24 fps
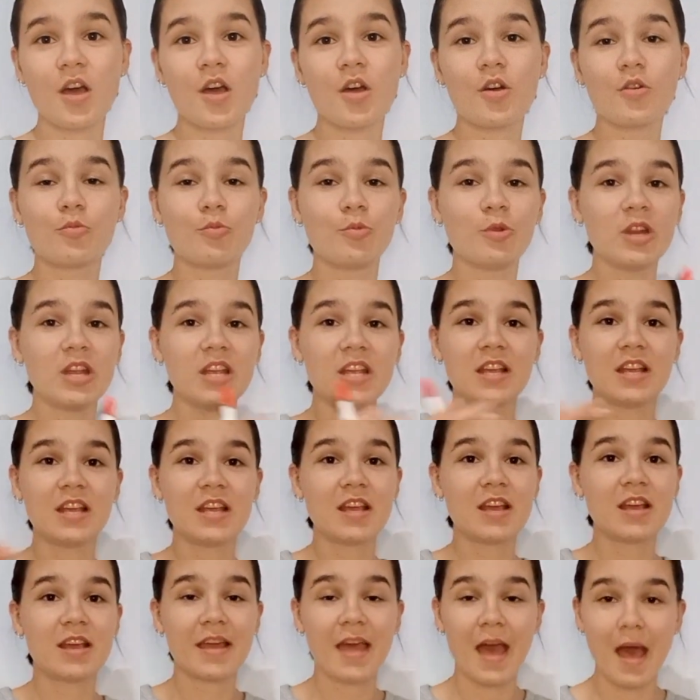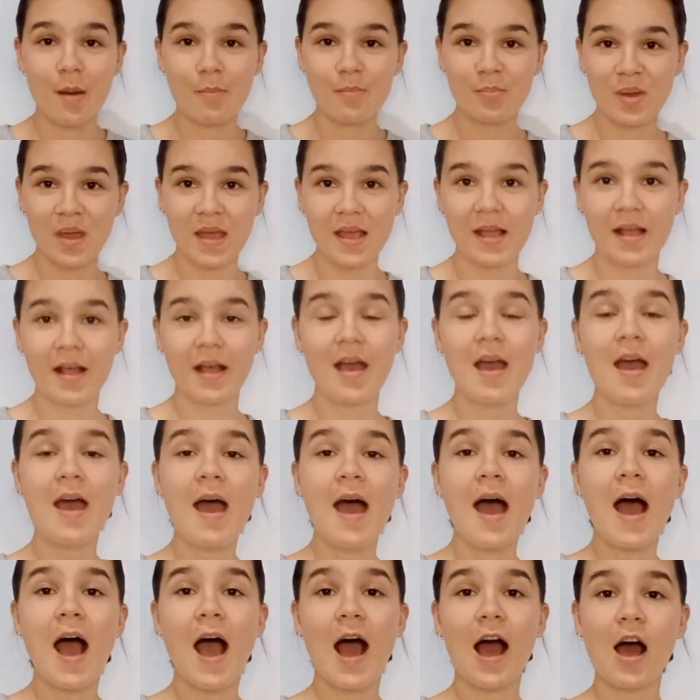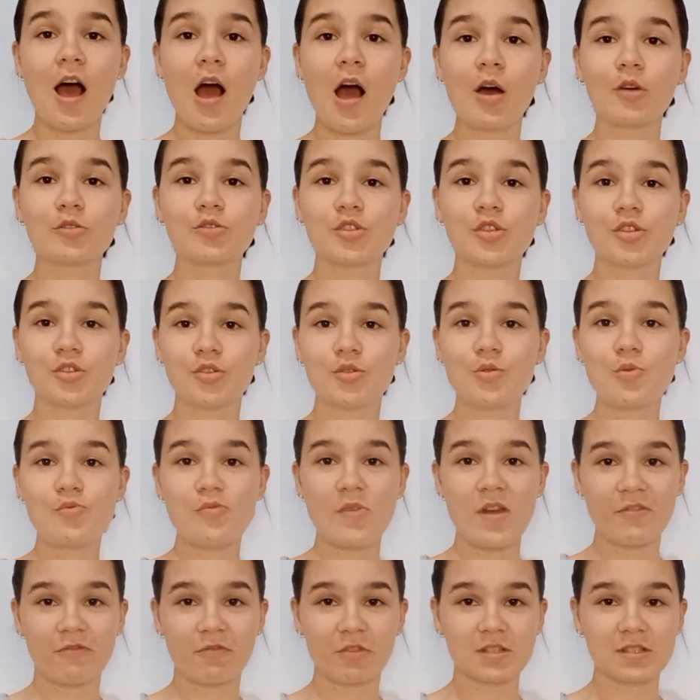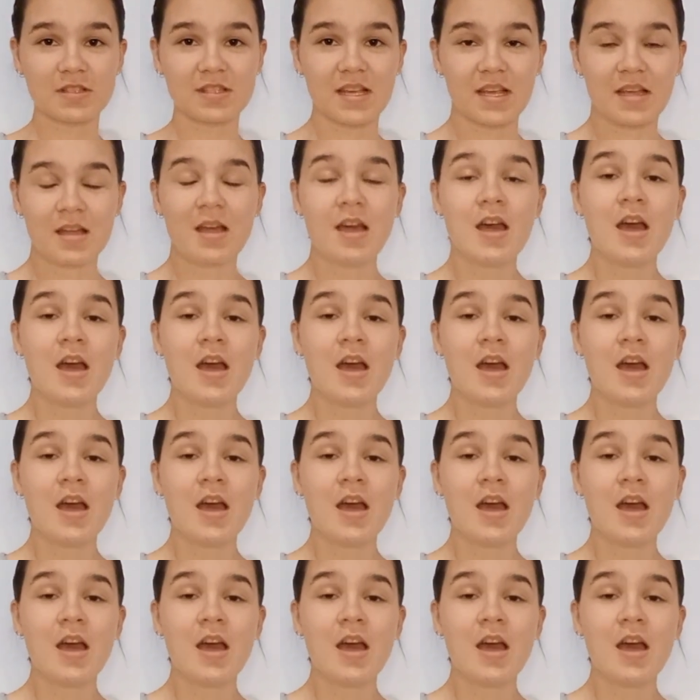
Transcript: recapping how to do referencing.